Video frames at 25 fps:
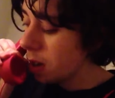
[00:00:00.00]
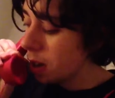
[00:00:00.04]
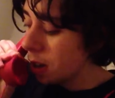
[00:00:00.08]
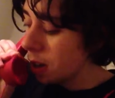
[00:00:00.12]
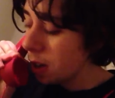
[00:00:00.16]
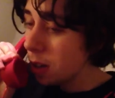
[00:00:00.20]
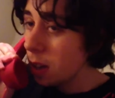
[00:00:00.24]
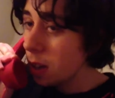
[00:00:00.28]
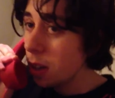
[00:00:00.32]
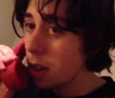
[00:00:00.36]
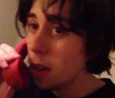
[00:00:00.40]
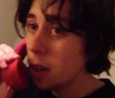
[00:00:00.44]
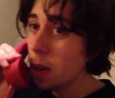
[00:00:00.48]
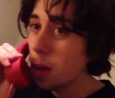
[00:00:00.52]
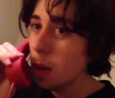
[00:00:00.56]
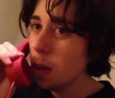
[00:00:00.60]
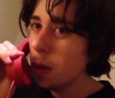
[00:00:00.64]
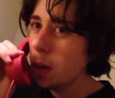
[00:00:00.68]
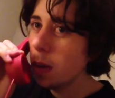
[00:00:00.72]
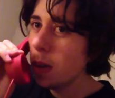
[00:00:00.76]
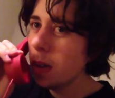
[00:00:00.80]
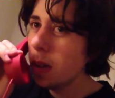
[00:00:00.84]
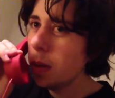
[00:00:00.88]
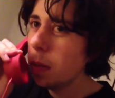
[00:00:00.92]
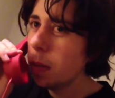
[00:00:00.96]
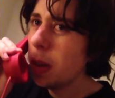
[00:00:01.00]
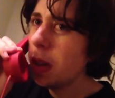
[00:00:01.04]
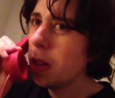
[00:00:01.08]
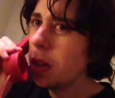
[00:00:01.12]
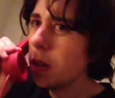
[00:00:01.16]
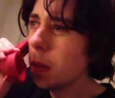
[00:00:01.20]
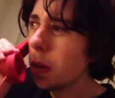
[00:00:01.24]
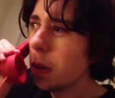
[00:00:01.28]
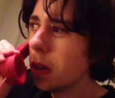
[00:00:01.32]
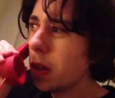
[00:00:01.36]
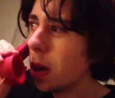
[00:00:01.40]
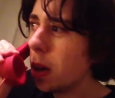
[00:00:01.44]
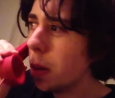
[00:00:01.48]
And then he'll, and depends on
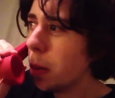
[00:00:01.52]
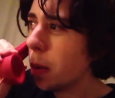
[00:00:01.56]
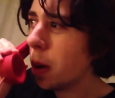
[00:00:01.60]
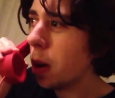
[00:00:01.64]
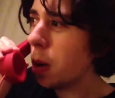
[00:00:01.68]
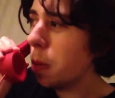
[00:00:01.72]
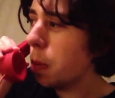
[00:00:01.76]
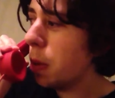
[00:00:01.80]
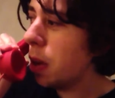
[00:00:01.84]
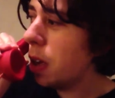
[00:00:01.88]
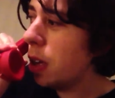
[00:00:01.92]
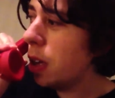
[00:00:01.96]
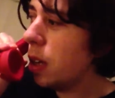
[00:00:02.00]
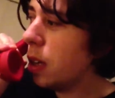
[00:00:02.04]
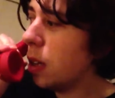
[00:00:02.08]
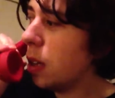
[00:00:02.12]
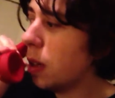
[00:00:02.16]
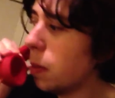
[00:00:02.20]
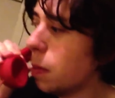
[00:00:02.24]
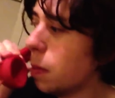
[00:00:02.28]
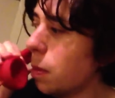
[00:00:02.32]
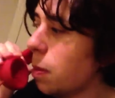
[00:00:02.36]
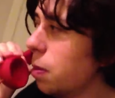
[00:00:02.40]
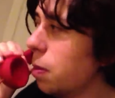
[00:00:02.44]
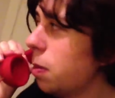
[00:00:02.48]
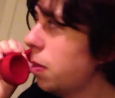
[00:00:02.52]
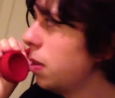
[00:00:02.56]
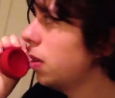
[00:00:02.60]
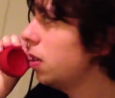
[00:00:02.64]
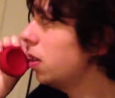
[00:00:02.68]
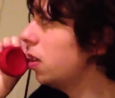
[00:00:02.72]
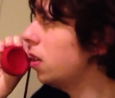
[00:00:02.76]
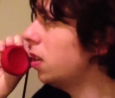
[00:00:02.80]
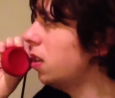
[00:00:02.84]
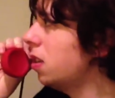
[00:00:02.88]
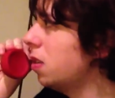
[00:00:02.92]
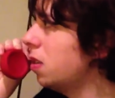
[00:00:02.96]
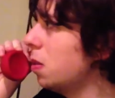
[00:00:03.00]
what time I go to bed, um, but
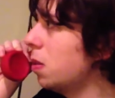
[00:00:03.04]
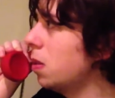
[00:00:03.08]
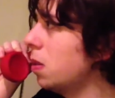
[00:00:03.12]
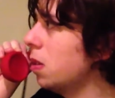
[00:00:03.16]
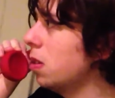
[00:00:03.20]
he's